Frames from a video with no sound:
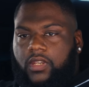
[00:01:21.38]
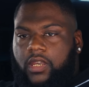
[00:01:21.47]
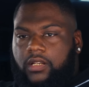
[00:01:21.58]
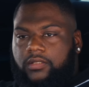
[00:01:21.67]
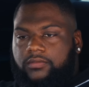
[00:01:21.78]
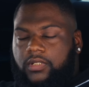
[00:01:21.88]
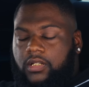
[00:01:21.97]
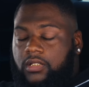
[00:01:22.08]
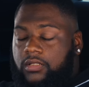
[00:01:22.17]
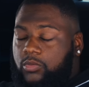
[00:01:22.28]
Yeah.
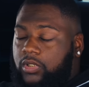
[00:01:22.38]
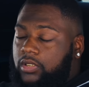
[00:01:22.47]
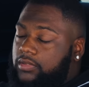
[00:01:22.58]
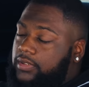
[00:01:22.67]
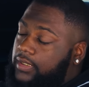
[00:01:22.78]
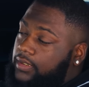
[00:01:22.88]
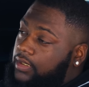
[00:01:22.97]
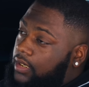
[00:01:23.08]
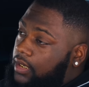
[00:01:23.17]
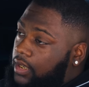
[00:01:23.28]
Uh, well, see,
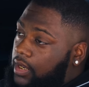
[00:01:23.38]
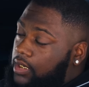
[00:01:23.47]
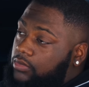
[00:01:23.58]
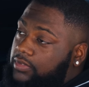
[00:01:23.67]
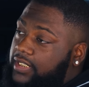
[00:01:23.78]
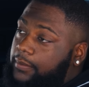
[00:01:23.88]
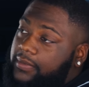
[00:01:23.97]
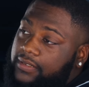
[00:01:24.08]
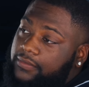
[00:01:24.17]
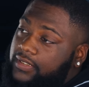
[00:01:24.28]
I don't
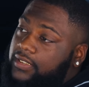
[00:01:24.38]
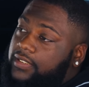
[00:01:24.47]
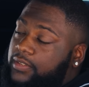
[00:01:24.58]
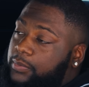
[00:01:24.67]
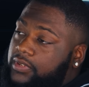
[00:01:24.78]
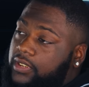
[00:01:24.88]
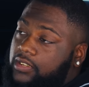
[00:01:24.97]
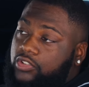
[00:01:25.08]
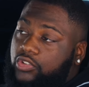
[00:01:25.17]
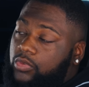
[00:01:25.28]
typically visit this
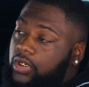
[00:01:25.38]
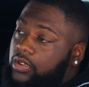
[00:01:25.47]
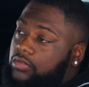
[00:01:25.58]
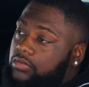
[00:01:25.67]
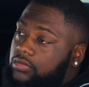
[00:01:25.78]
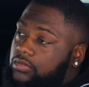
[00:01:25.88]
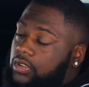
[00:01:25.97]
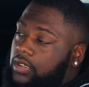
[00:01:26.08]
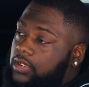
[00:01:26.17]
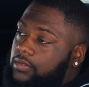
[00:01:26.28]
particular studio,
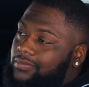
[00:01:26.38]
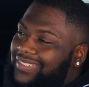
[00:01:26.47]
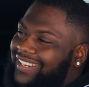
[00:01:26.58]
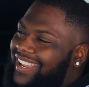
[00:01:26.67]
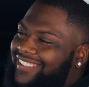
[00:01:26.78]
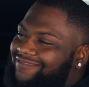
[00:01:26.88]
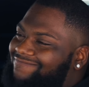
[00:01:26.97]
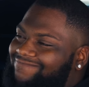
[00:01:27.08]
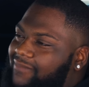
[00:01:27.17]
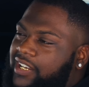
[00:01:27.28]
um, and I,
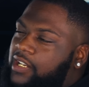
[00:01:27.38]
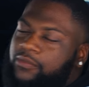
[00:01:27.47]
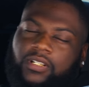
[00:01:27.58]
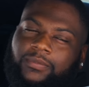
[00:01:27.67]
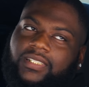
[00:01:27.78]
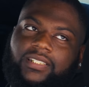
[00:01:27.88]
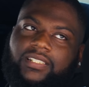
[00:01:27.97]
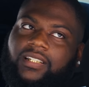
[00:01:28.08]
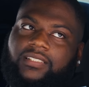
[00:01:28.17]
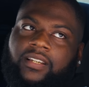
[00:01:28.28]
I never come to this
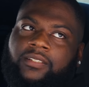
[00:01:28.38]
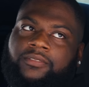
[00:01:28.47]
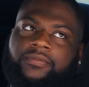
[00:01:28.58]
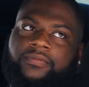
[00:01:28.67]
side of town.